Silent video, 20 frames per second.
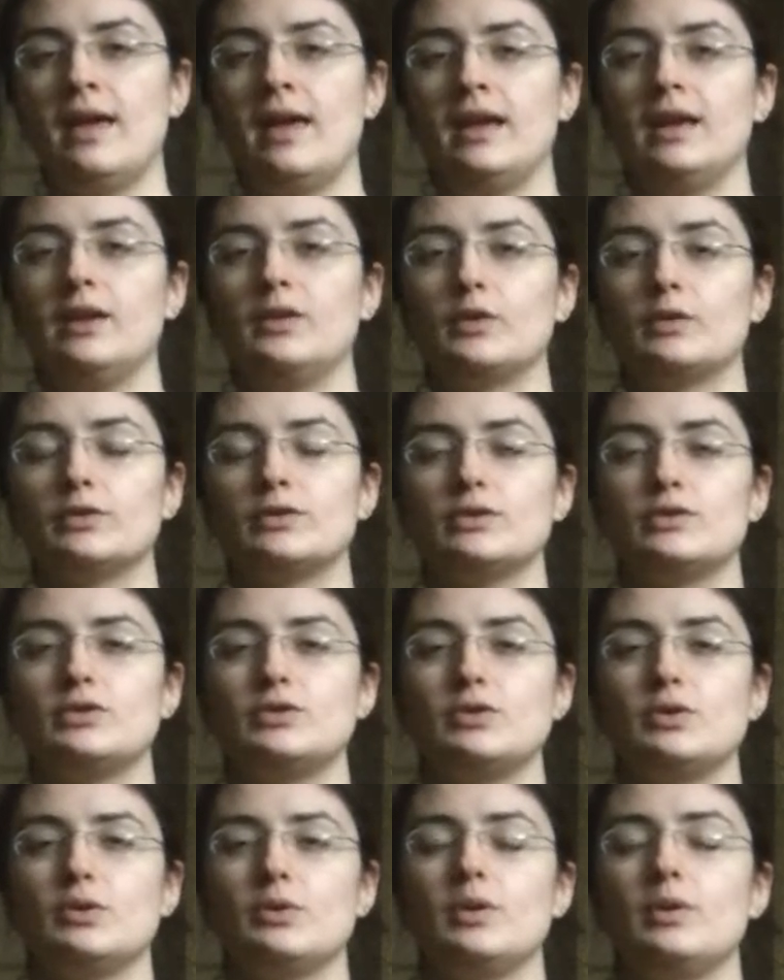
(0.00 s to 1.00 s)
in order
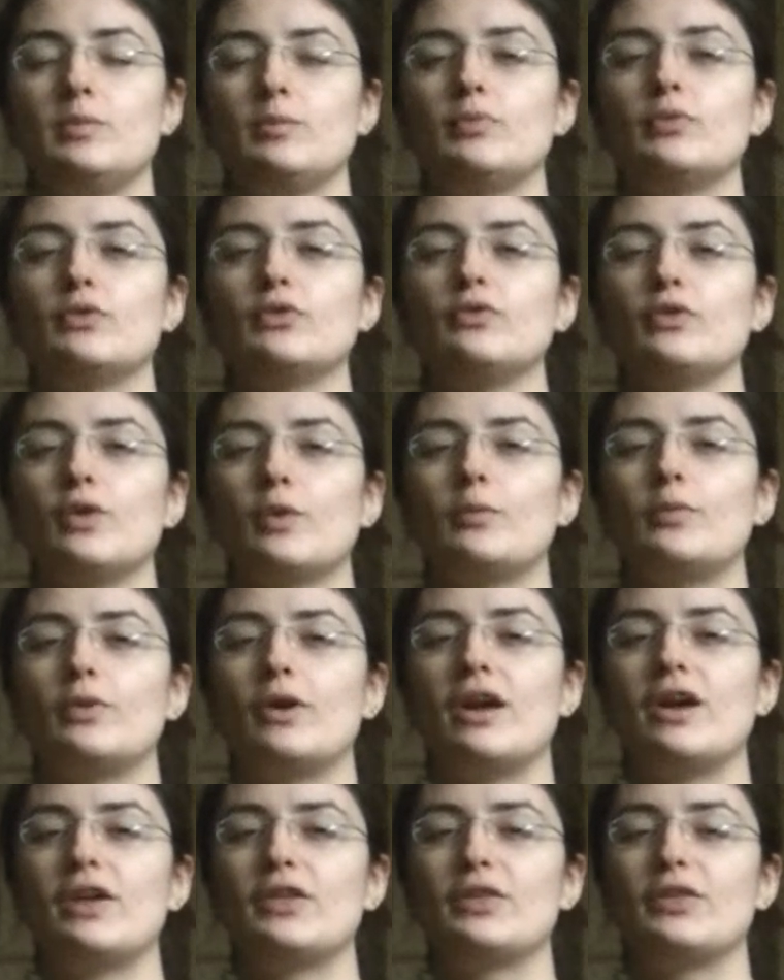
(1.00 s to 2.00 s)
to improve your
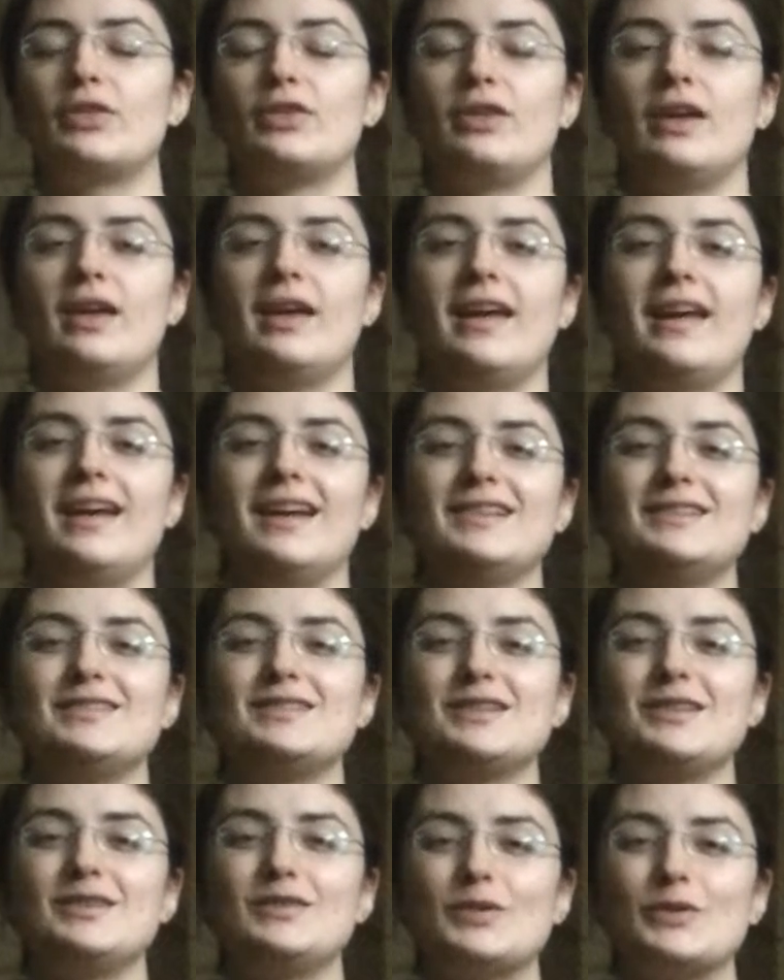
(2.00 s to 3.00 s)
breath and
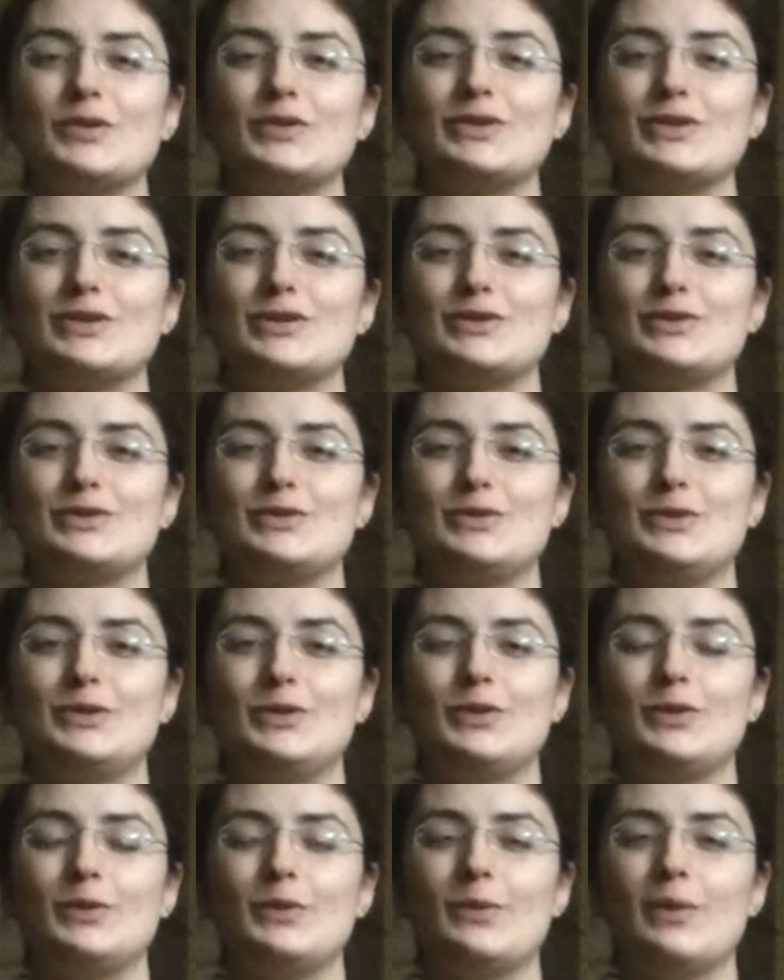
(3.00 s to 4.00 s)
in order
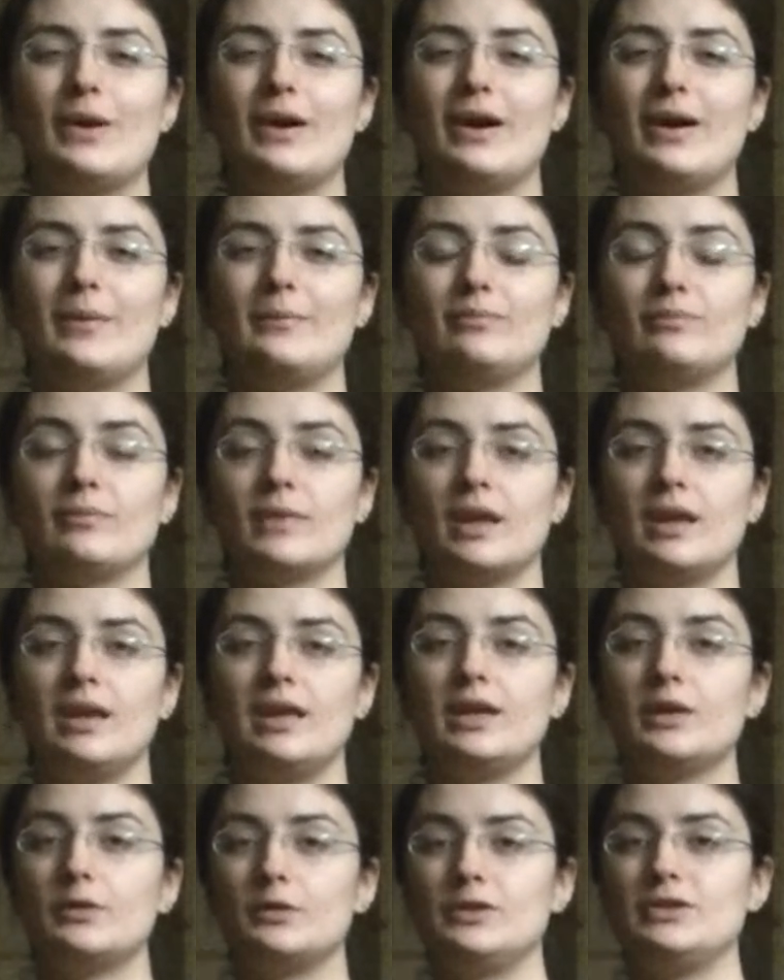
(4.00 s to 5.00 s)
to
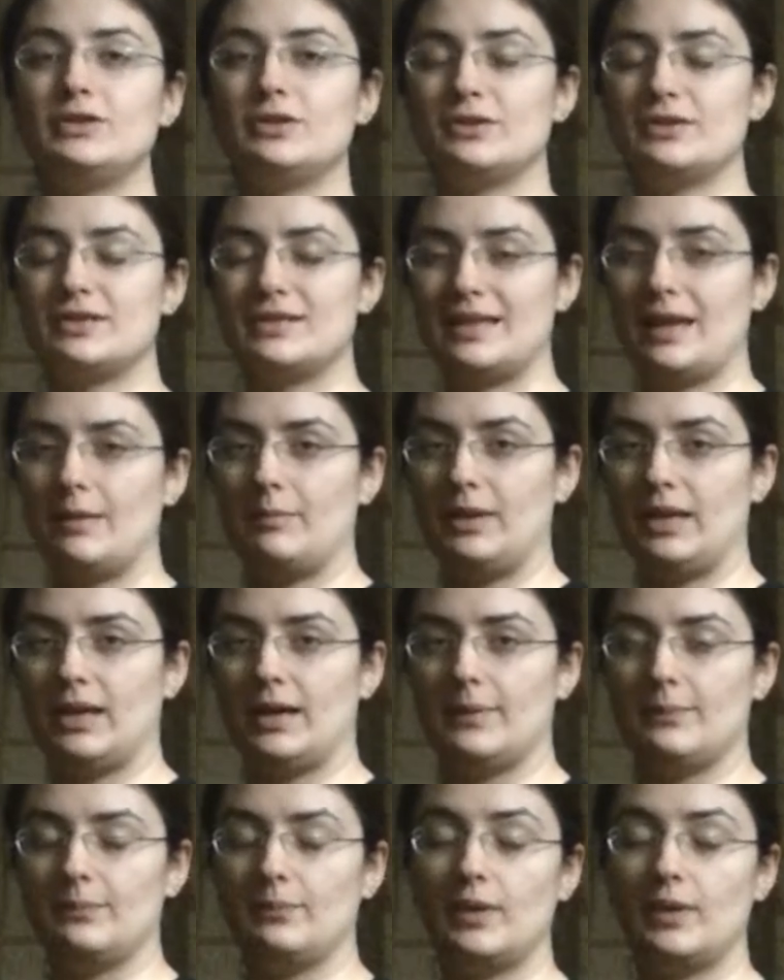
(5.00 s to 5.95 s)
increase your stamina.